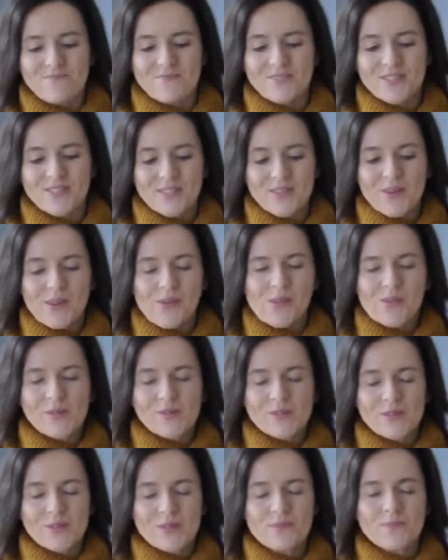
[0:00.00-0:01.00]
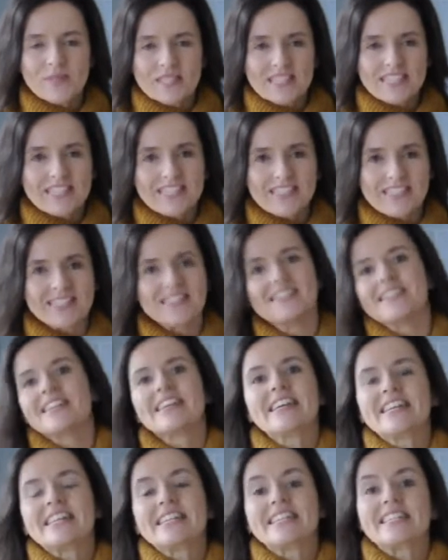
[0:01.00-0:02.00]
So soup season
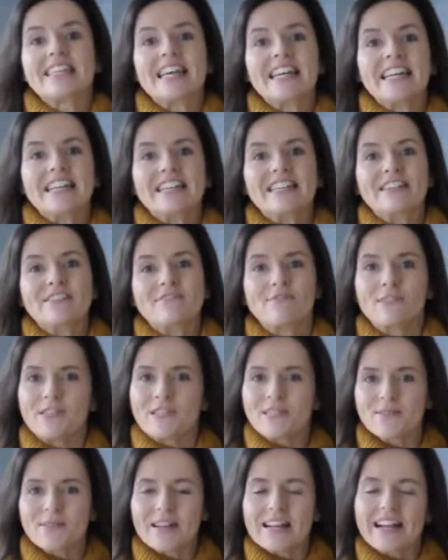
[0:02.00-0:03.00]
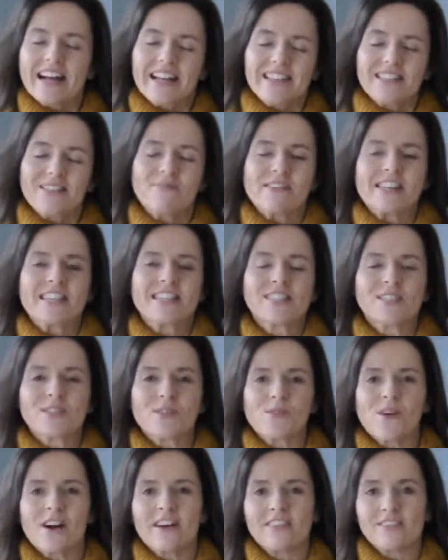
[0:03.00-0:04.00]
is in full swing at the minute,
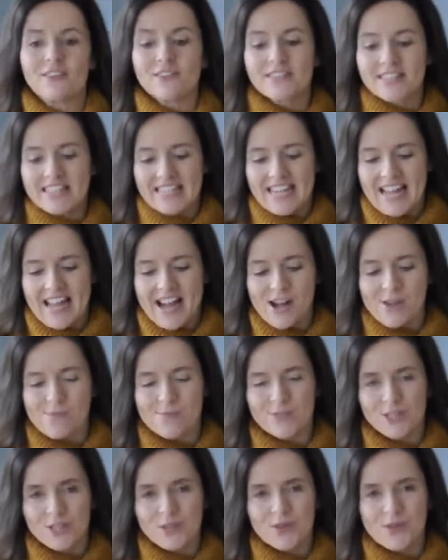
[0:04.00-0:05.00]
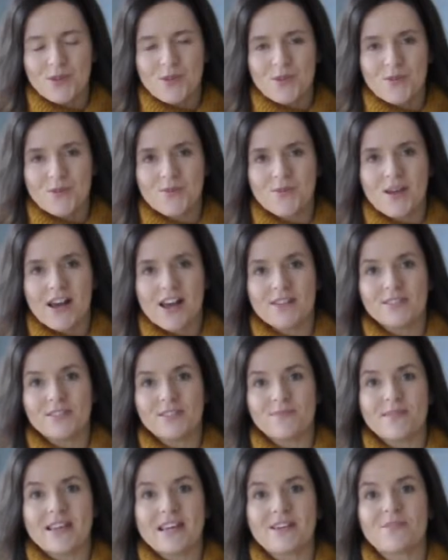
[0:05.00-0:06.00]
so I thought today I would show you how
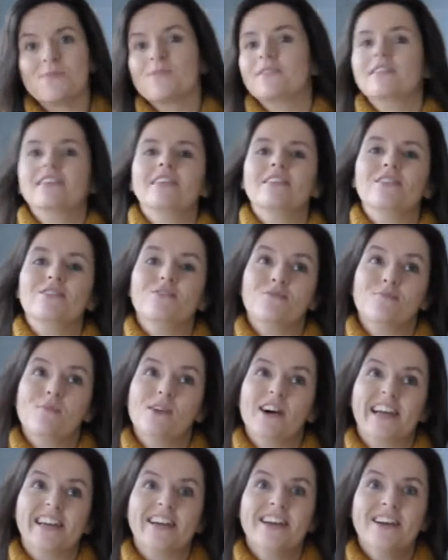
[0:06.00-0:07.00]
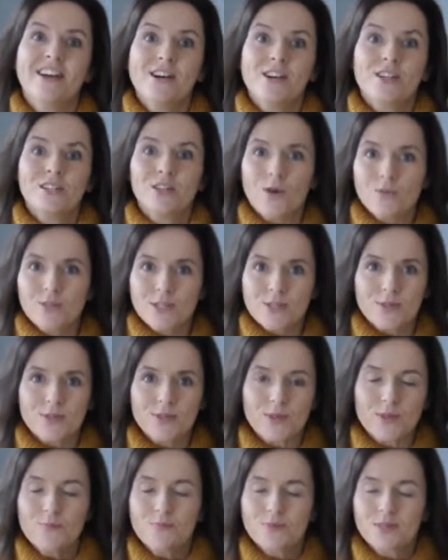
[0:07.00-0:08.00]
to make one of my go-to
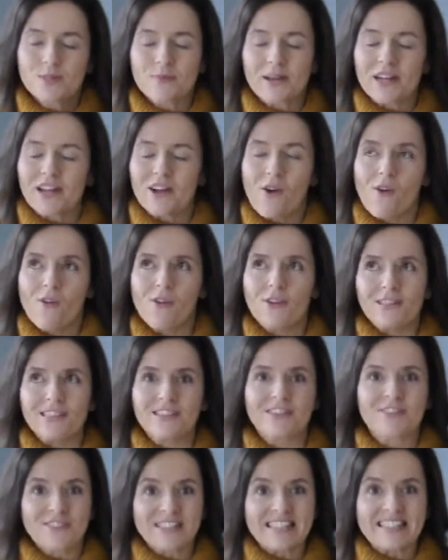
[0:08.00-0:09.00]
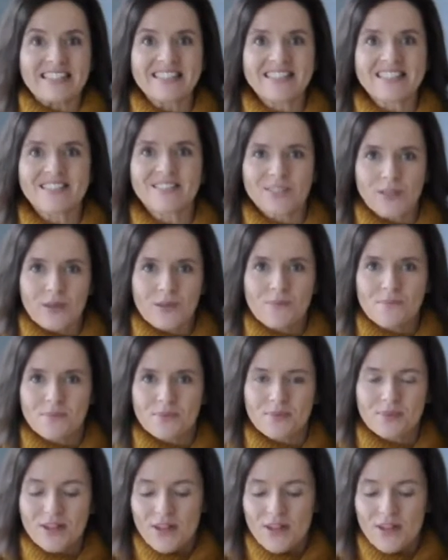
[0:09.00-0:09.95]
soups, my all the greens soup.